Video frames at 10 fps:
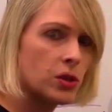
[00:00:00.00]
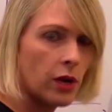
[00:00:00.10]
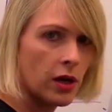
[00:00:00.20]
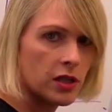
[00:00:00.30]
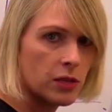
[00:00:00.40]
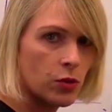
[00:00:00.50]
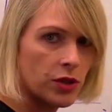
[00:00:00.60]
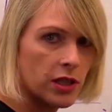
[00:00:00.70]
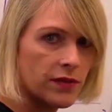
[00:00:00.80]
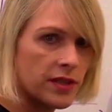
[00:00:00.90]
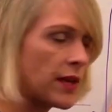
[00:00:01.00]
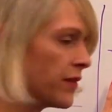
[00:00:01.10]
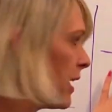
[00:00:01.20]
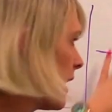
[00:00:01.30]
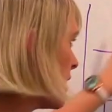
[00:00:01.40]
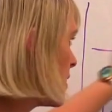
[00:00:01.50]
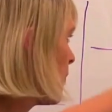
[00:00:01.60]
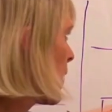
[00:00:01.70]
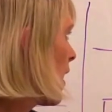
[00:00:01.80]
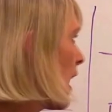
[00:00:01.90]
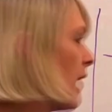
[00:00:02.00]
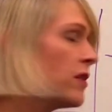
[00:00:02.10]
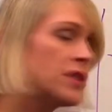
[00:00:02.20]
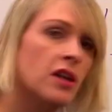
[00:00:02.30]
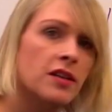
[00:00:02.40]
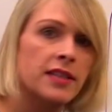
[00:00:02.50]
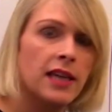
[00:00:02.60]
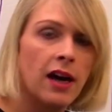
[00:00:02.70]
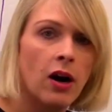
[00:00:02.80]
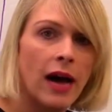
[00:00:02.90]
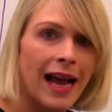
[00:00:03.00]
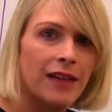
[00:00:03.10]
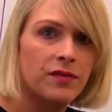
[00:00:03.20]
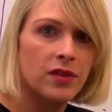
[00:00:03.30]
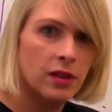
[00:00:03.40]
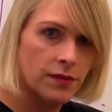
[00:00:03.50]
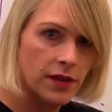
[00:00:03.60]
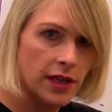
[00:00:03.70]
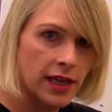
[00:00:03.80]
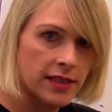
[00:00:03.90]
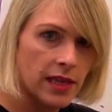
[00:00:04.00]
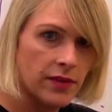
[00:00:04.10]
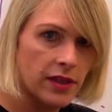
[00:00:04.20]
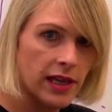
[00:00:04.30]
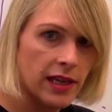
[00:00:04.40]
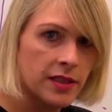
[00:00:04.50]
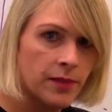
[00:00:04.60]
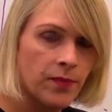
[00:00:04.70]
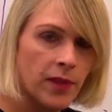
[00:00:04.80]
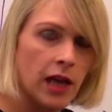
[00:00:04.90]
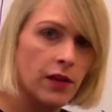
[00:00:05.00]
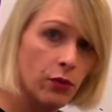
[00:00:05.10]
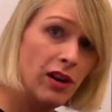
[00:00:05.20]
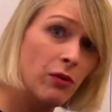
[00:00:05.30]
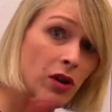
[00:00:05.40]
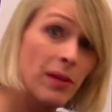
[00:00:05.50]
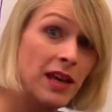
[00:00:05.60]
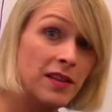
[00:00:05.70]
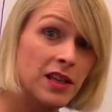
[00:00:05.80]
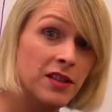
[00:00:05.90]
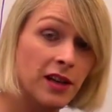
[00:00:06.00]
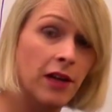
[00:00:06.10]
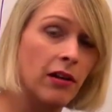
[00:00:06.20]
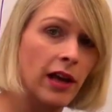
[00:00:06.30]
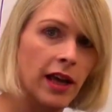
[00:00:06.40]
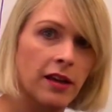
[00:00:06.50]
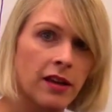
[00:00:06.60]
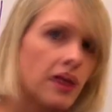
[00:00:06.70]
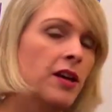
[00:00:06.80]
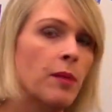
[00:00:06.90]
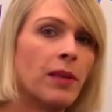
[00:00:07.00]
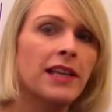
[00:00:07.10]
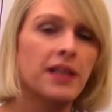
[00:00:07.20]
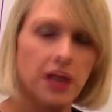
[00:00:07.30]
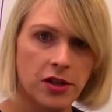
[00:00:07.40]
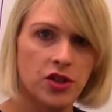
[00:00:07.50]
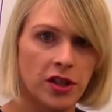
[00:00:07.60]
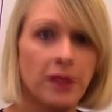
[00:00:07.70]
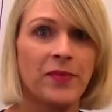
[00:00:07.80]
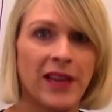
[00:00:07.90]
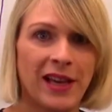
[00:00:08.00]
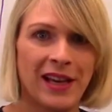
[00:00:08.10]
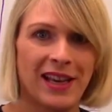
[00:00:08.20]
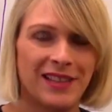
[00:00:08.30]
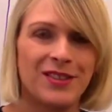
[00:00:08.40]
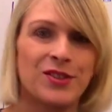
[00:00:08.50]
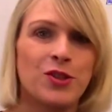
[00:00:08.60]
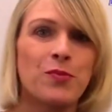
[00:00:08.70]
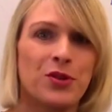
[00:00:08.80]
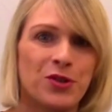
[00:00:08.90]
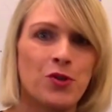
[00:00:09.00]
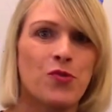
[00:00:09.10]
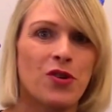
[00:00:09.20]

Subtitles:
our custom audience for 7 days, and they'll start seeing our advert for the next 7 days. And if you really want to make this kind of like completely ninja and super, super